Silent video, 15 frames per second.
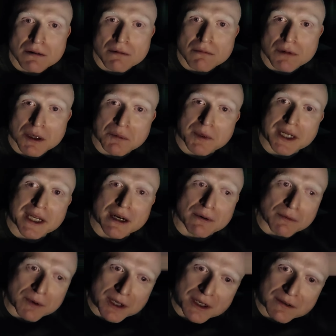when we get
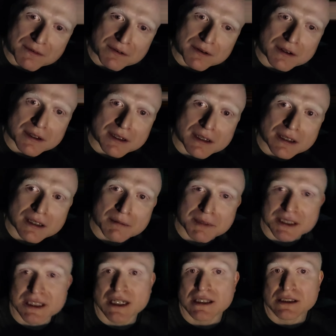rid of
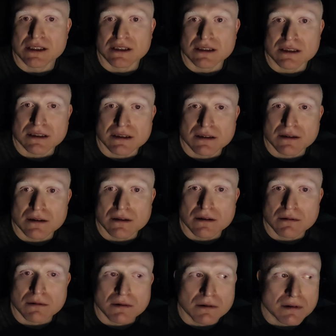limitations.
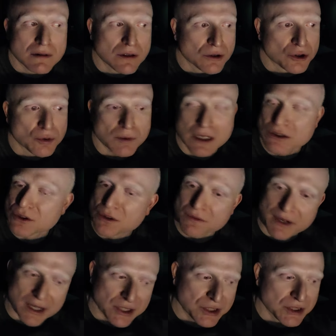Those
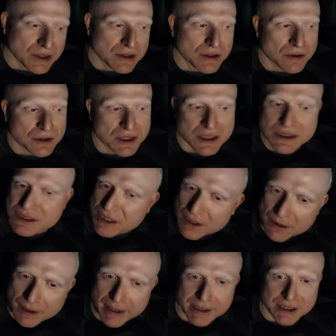reservations, those
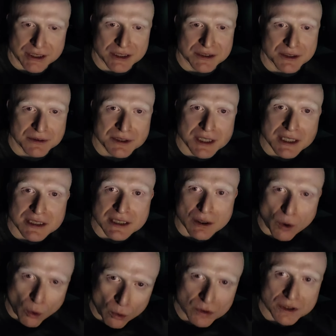considerations, those things that
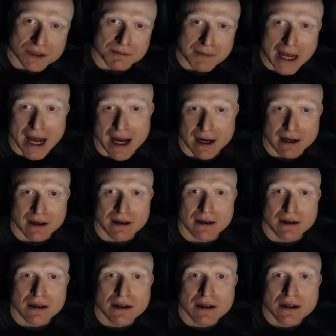hold us back.
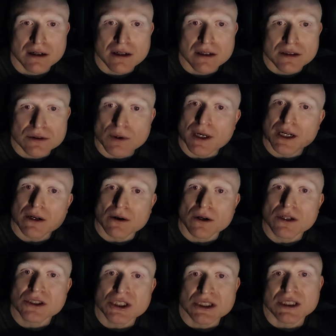So I
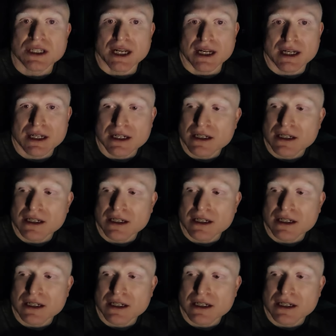encourage you today